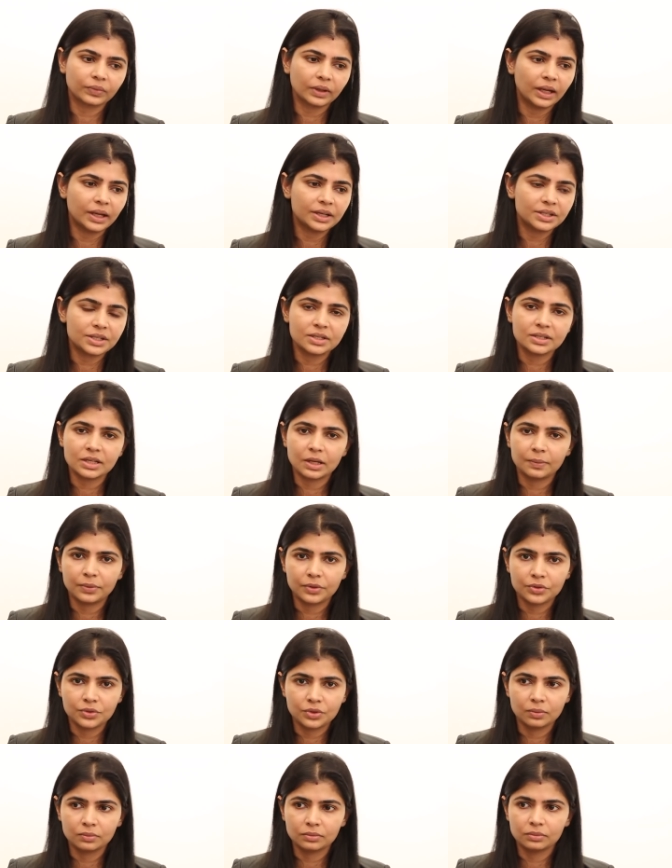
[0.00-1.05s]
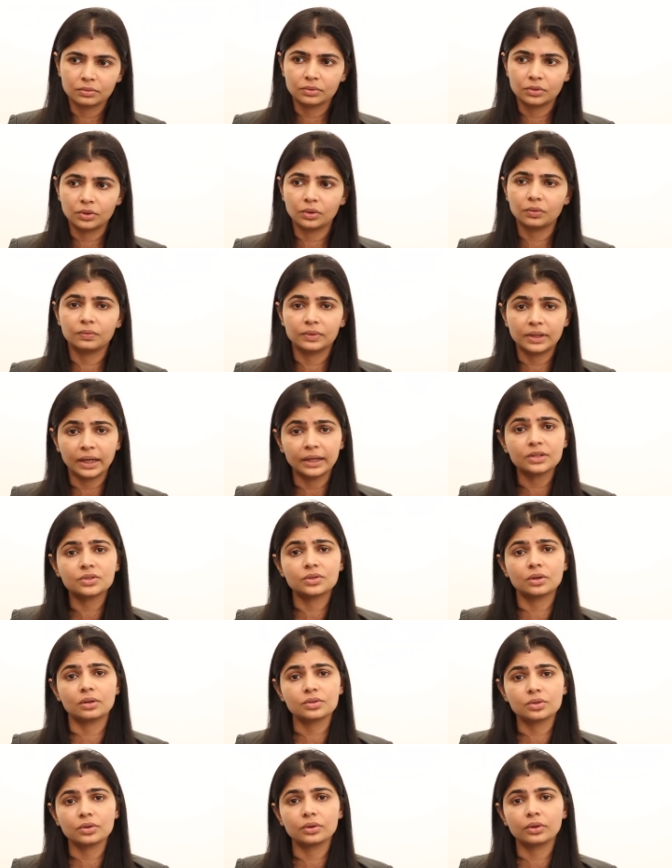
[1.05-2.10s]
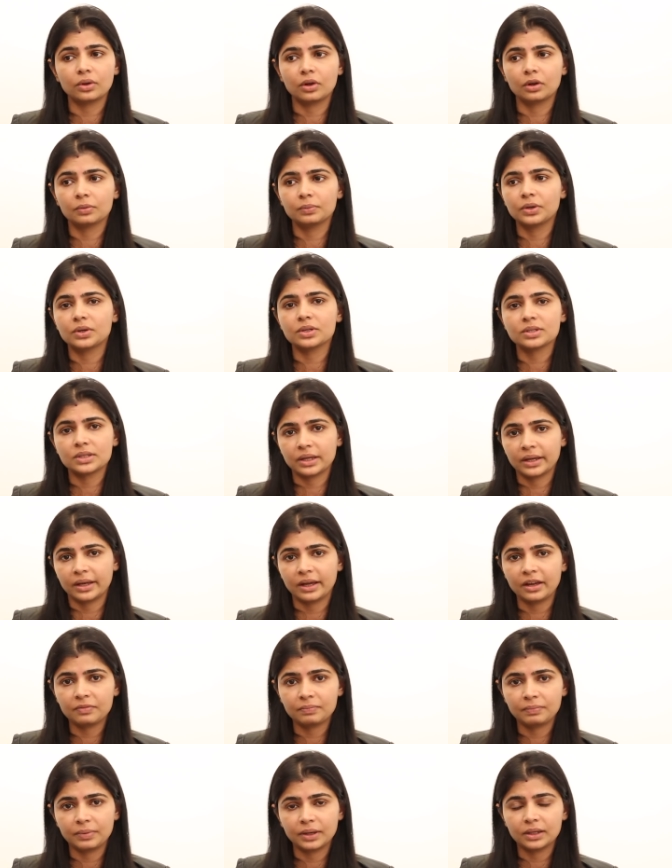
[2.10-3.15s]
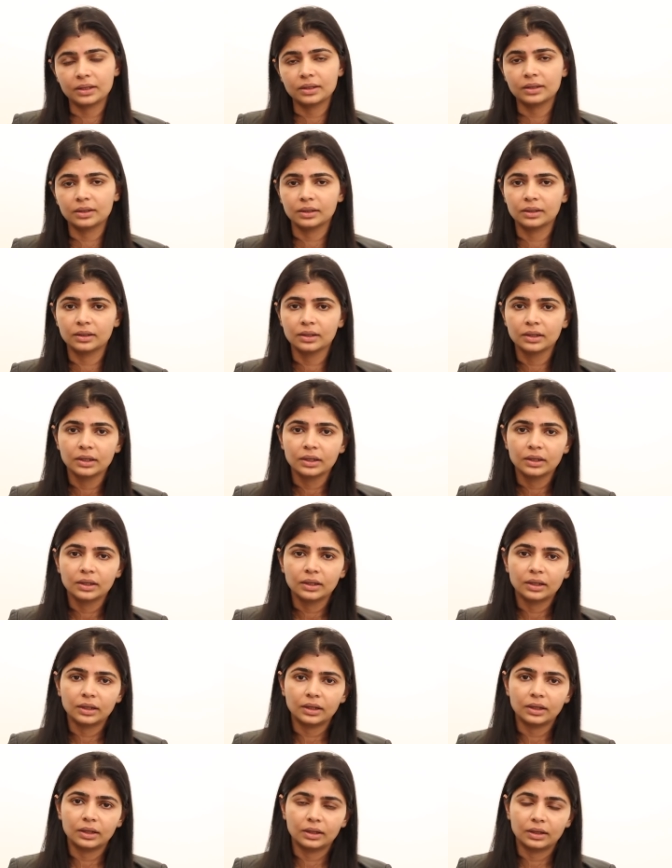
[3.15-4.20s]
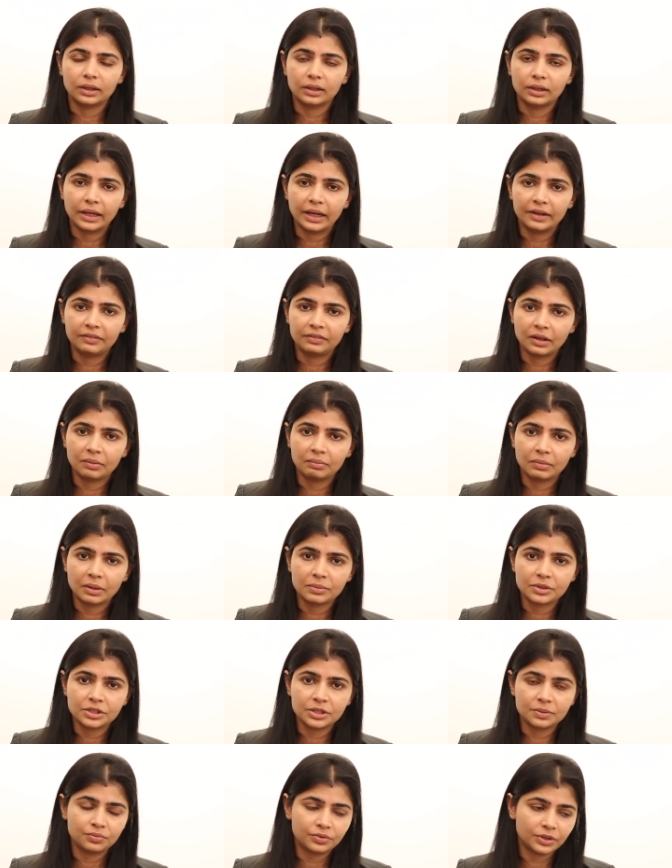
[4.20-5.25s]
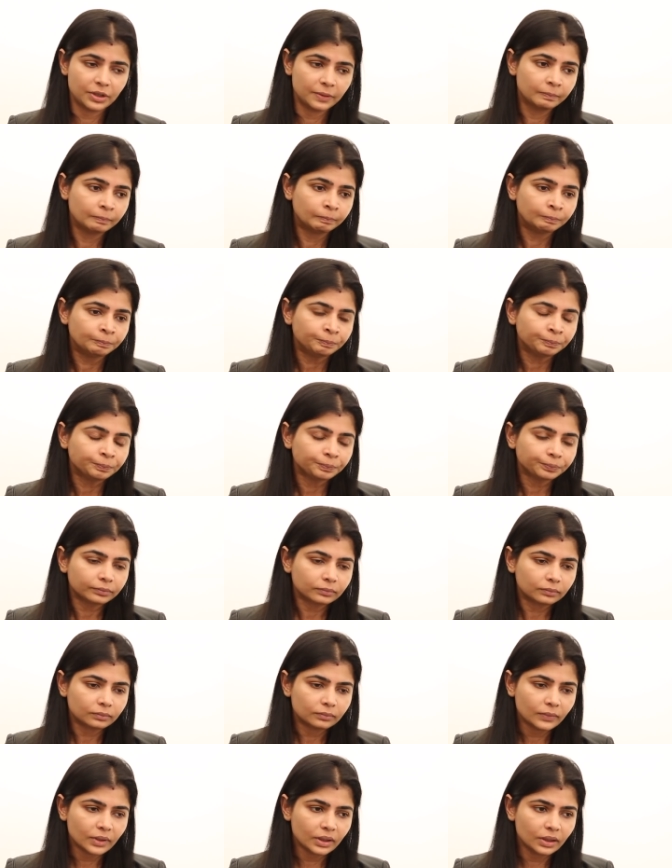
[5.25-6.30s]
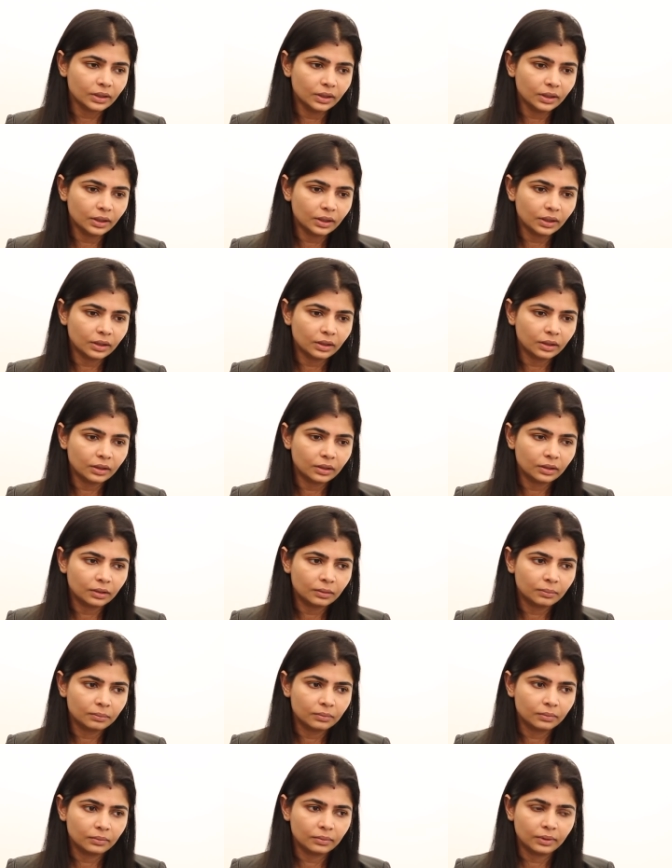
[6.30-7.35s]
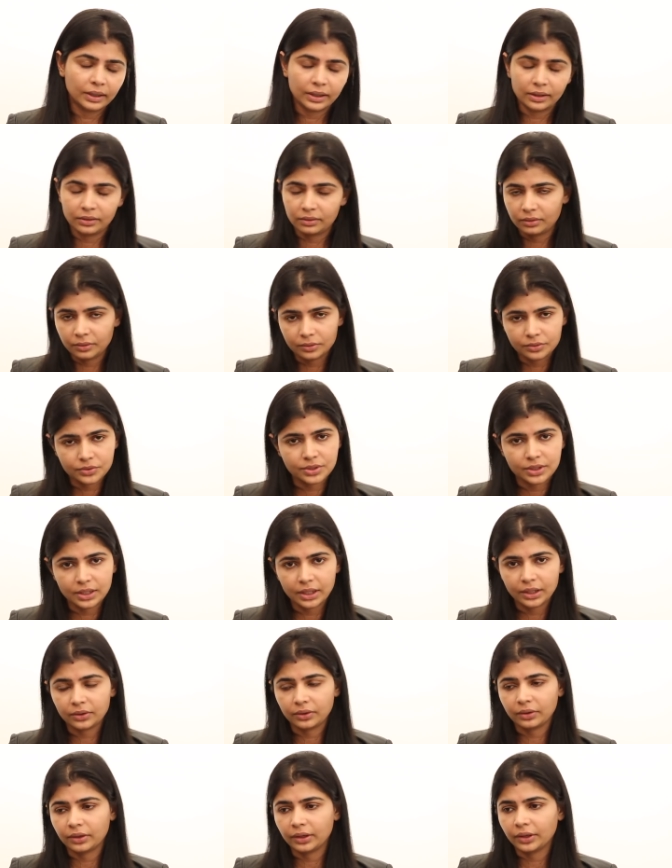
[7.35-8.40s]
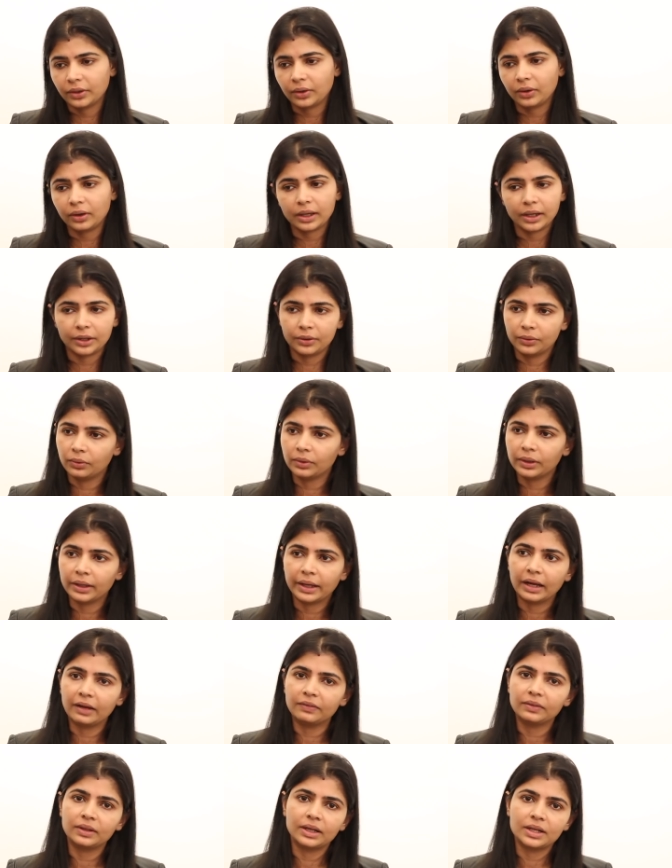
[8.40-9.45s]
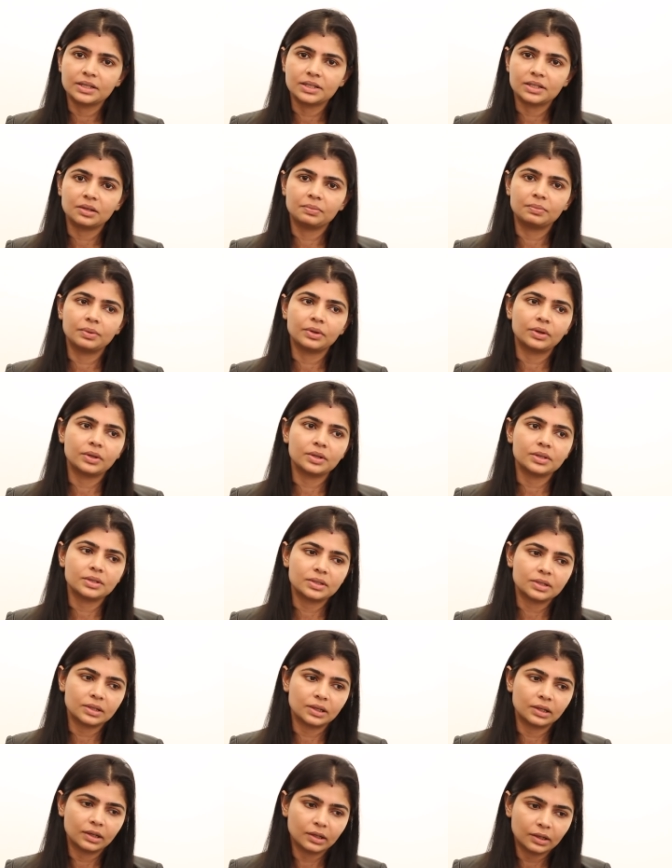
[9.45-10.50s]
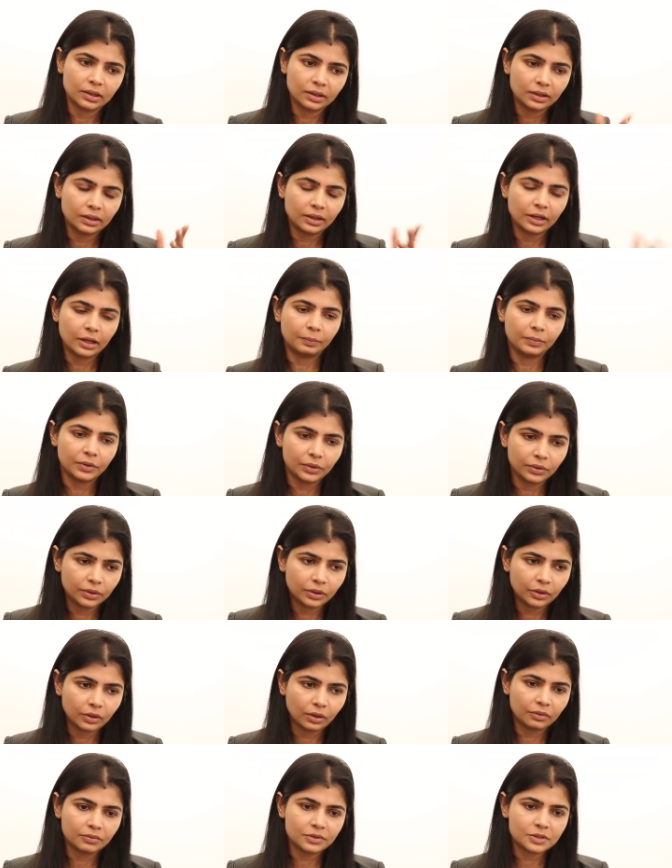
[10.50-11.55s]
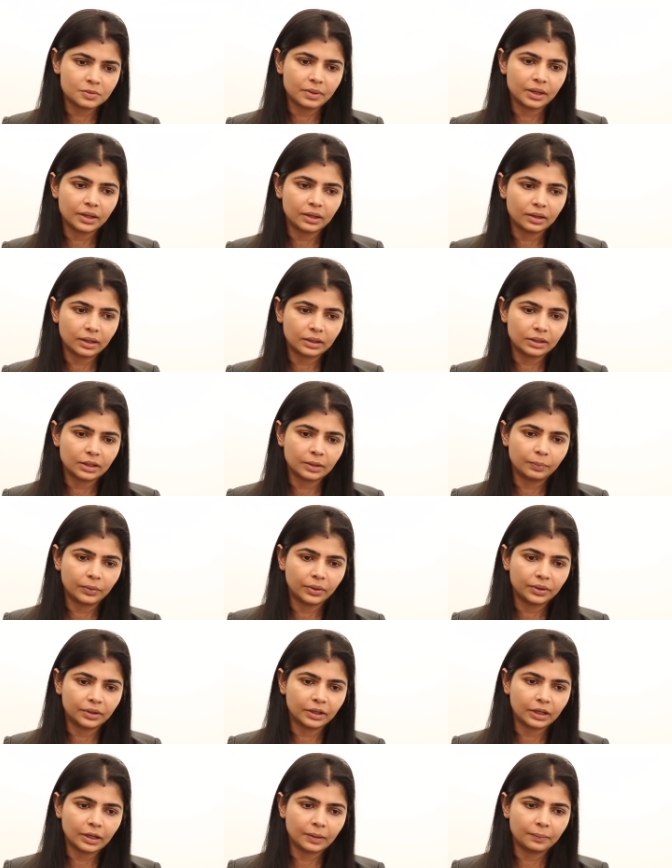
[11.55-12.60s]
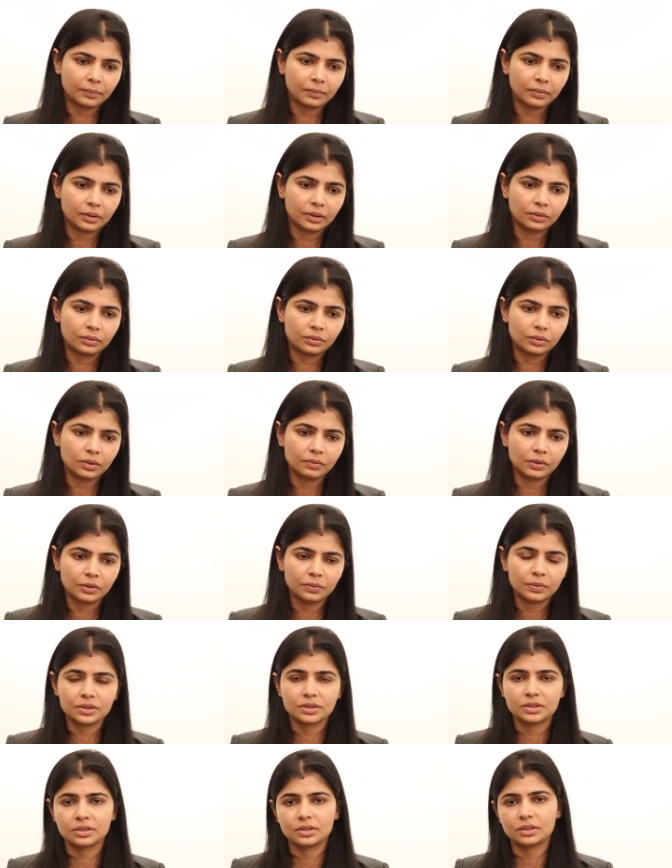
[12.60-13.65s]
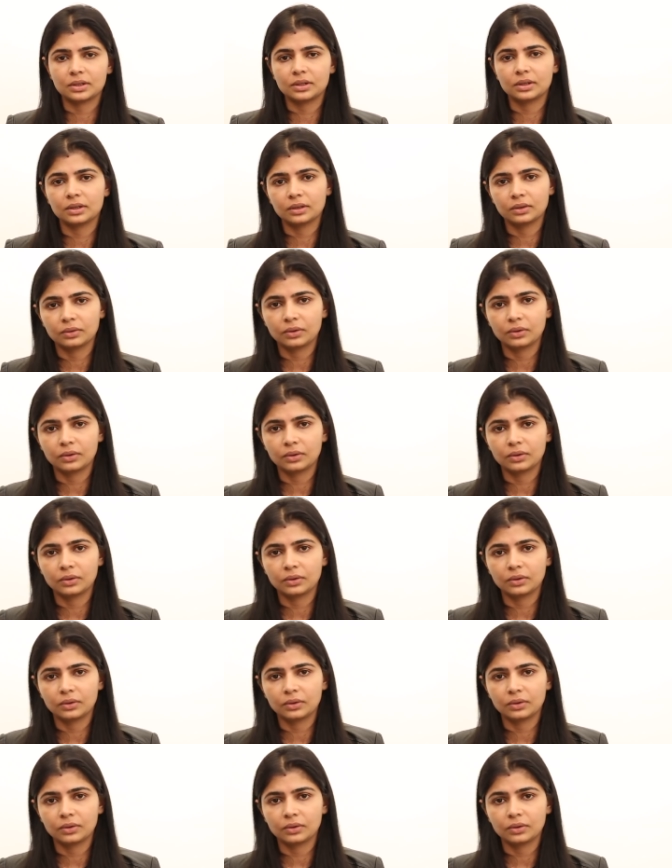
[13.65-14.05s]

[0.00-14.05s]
elections I presume though that is also wrong because I have paid the uh, lifetime membership fee. Um, and to state on record I don't have the receipt because uh, the dubbing union office bearer at that point in time uh, whoever was uh,